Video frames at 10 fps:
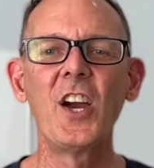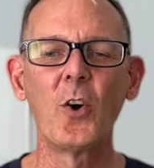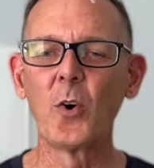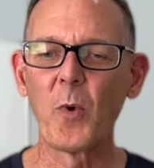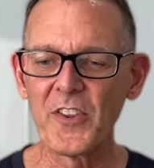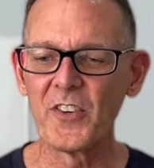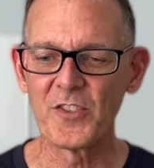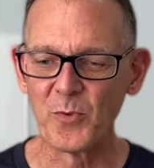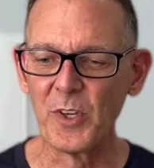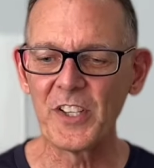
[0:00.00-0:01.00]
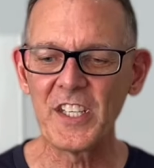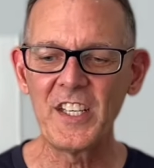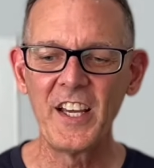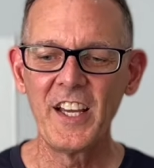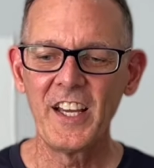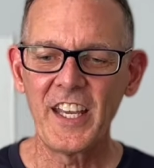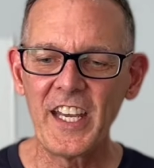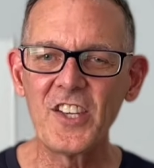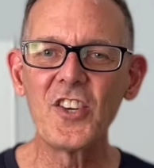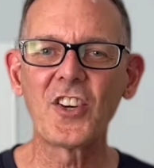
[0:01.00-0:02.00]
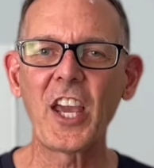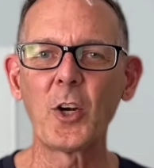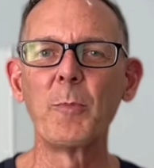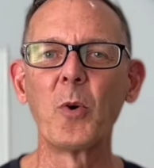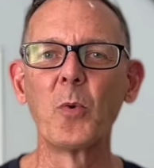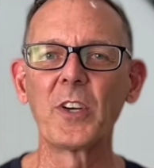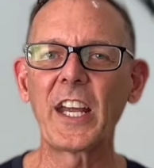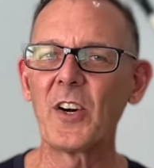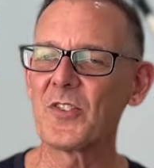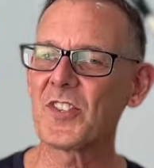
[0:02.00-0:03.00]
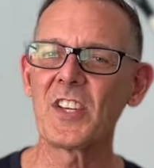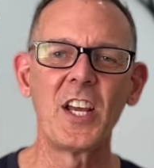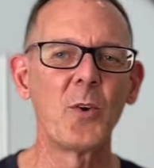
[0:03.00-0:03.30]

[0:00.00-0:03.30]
or whether it's really hitting your kettlebell workouts,